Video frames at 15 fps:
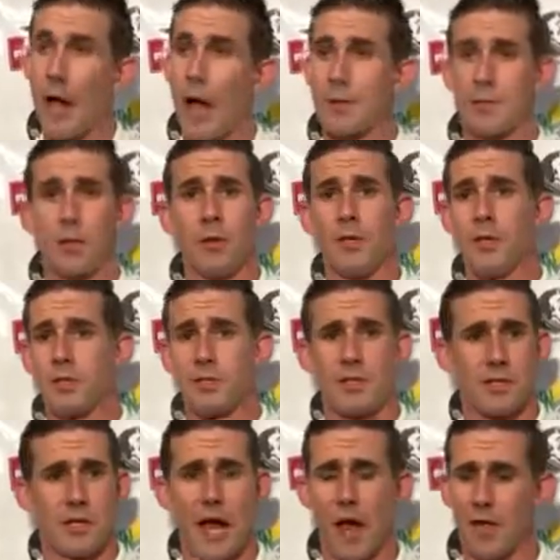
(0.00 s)
Yeah, absolutely.
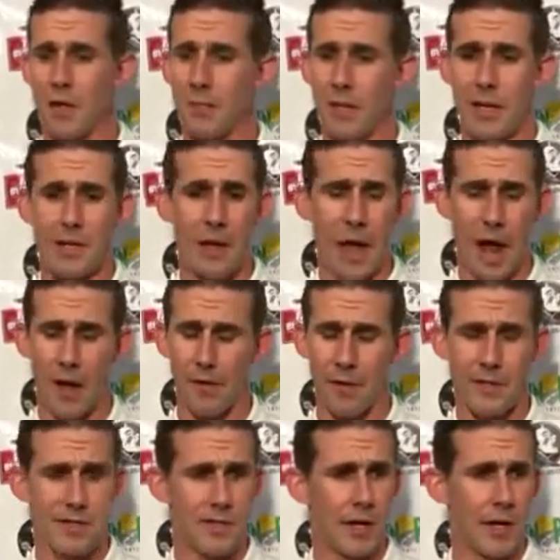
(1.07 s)
Just how they meet, how
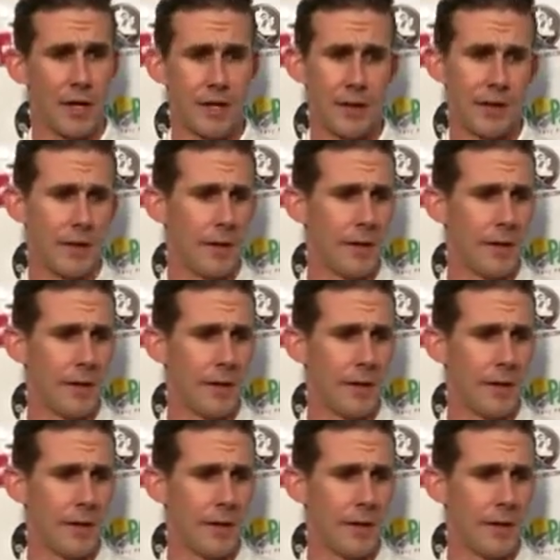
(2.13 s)
they study.